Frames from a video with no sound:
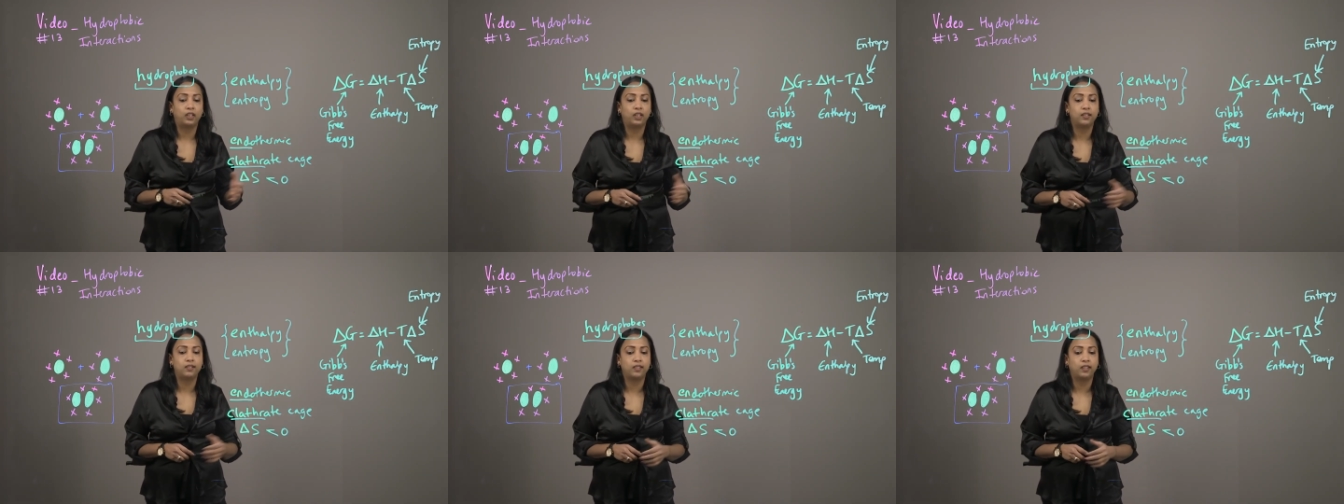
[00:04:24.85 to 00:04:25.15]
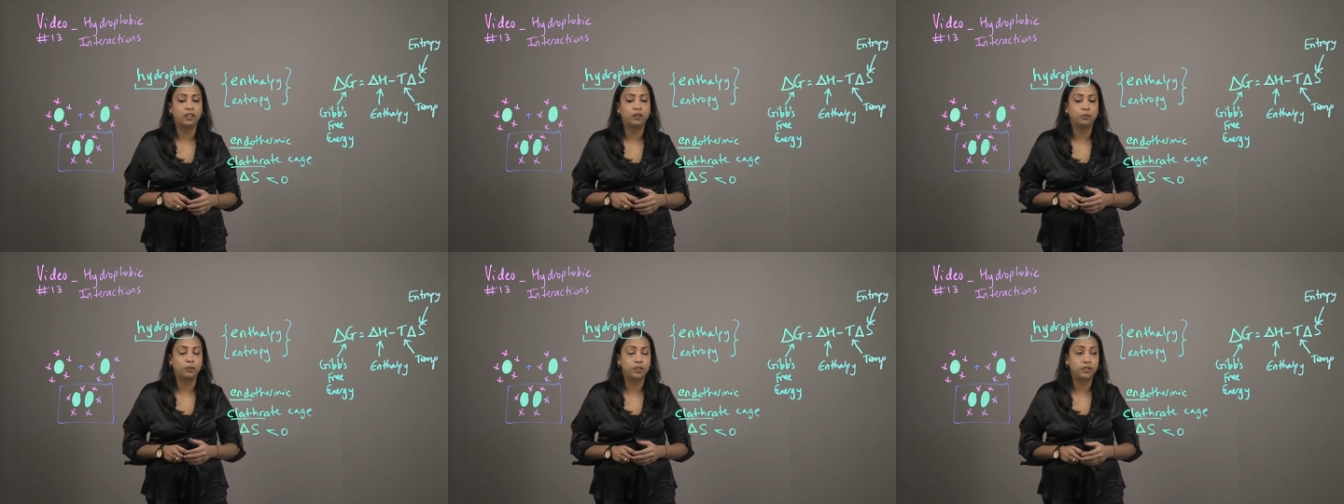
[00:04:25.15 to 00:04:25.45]
is
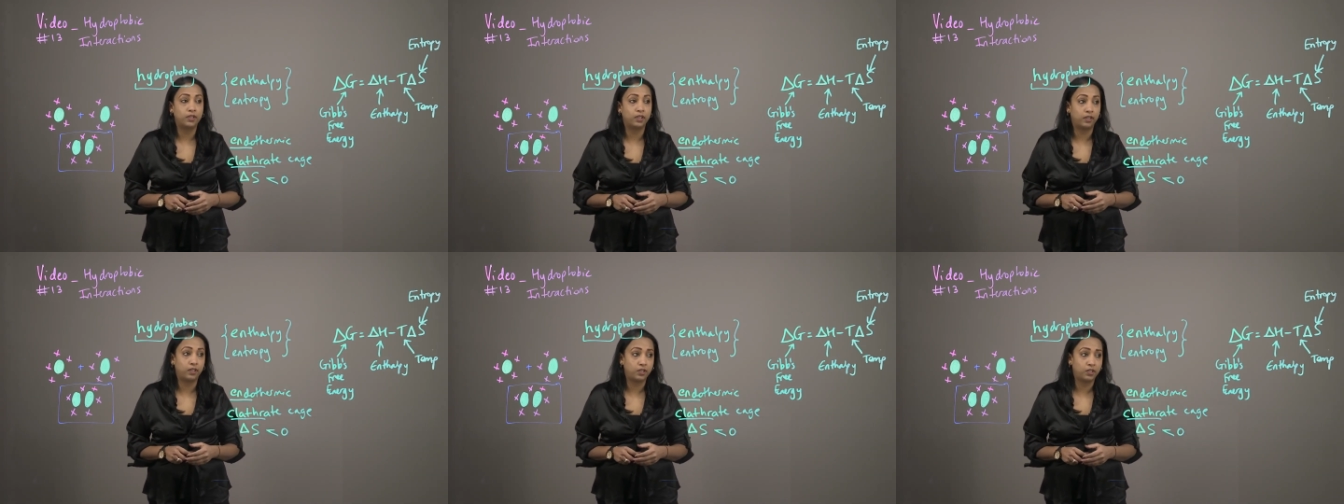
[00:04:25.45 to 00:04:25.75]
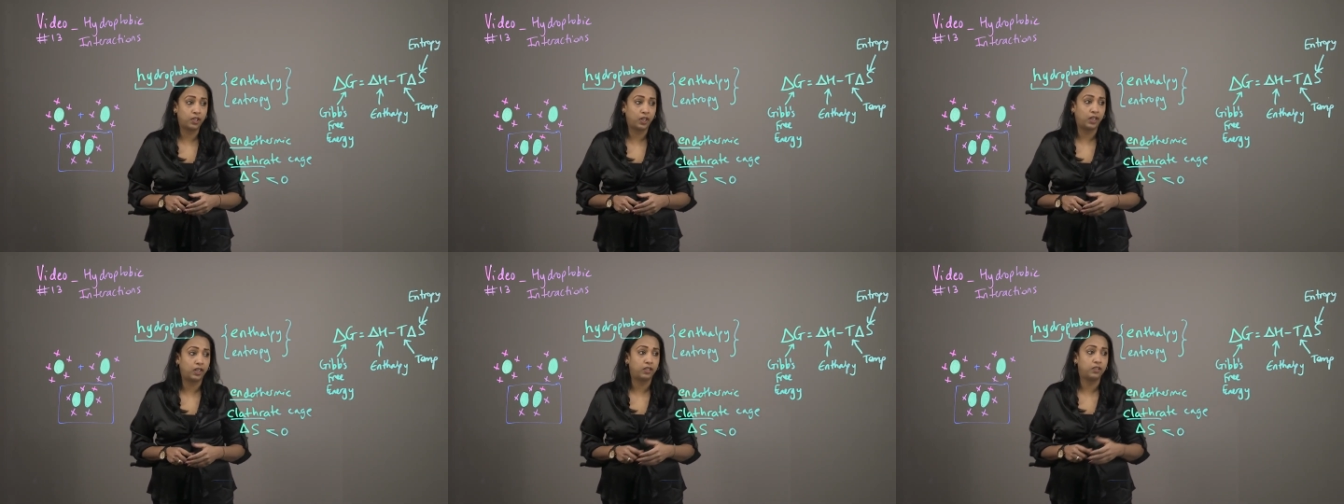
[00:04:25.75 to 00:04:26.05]
equal to the
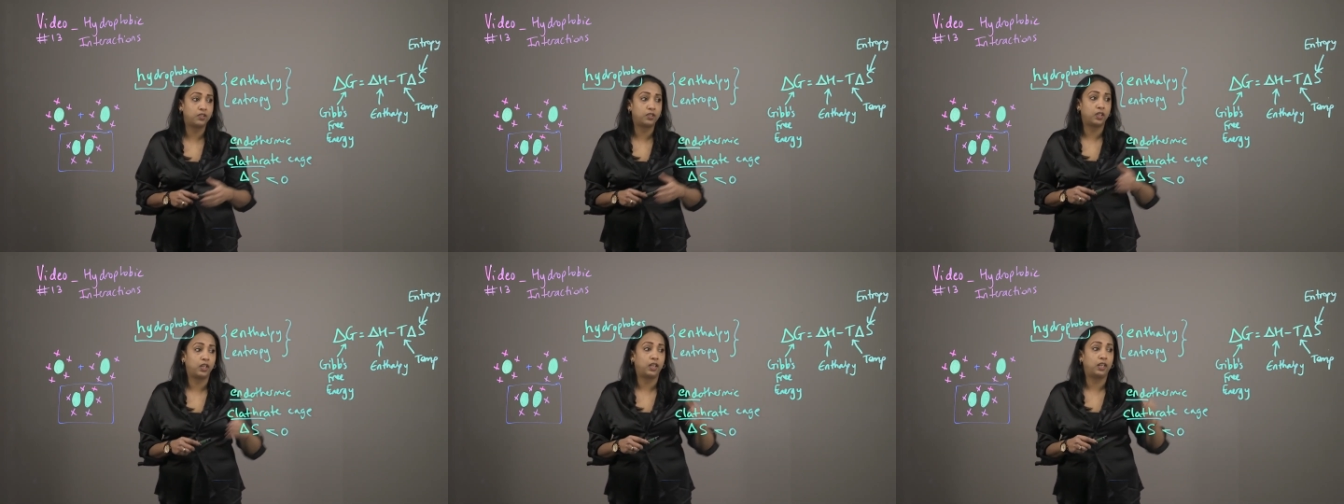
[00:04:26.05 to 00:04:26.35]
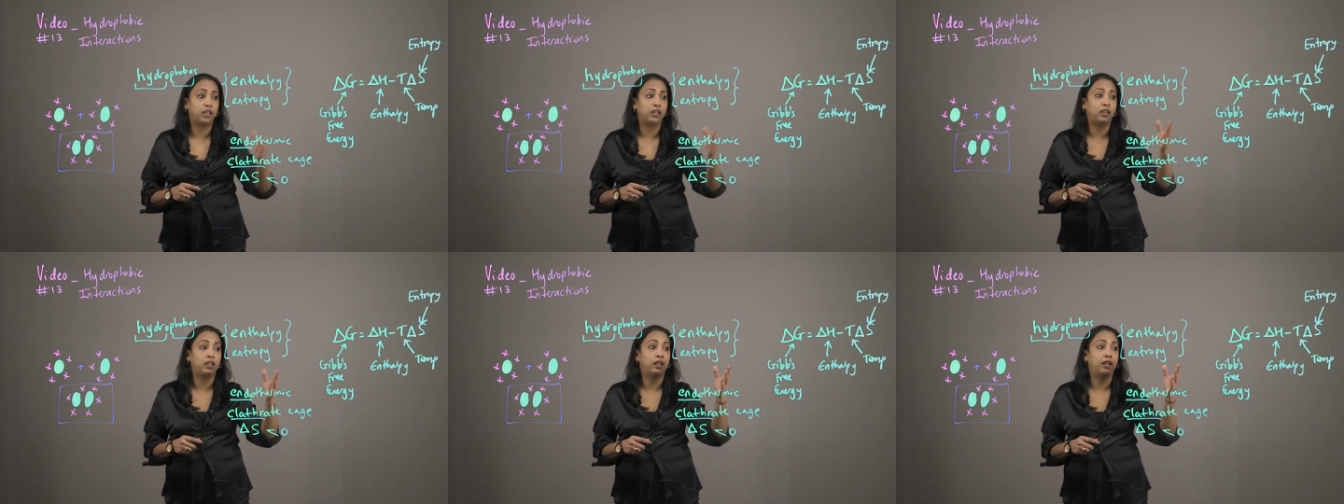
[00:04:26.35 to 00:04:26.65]
change
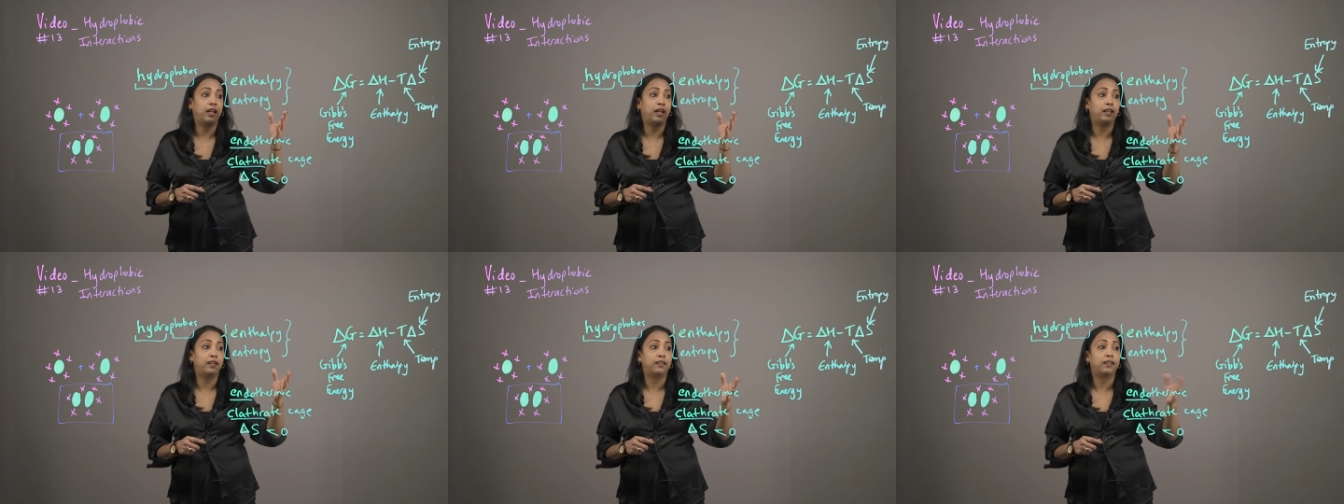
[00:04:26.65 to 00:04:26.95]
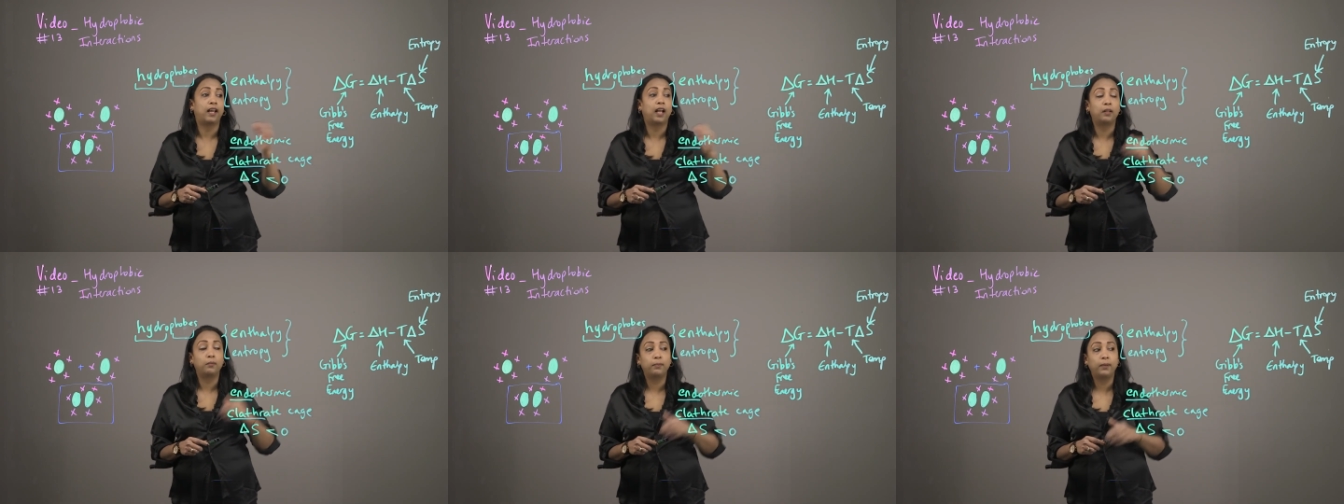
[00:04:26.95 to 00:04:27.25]
in
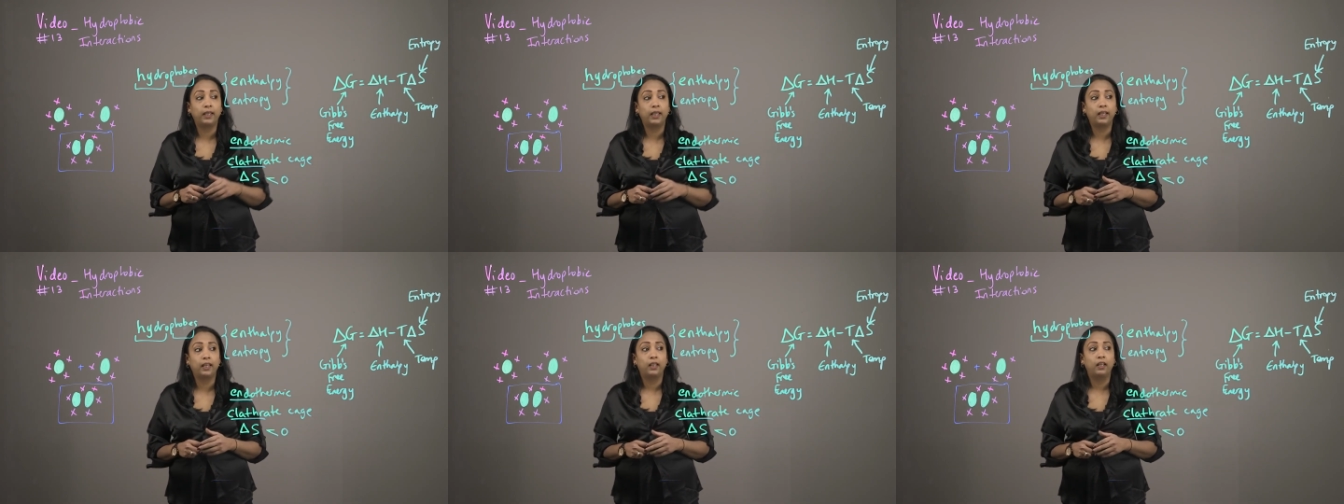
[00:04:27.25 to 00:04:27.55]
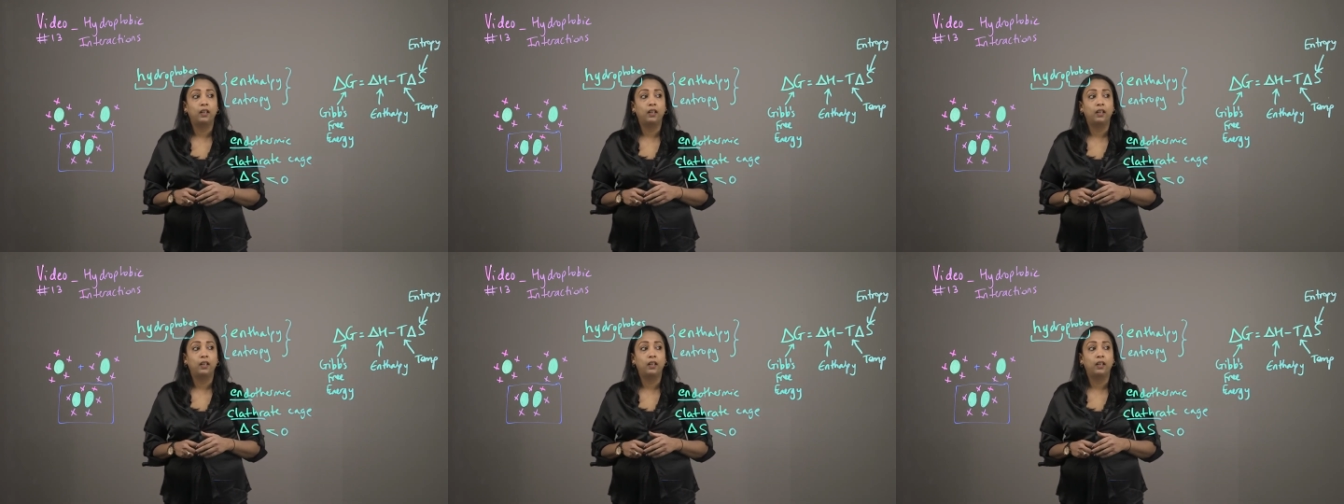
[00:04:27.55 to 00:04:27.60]
enthalpy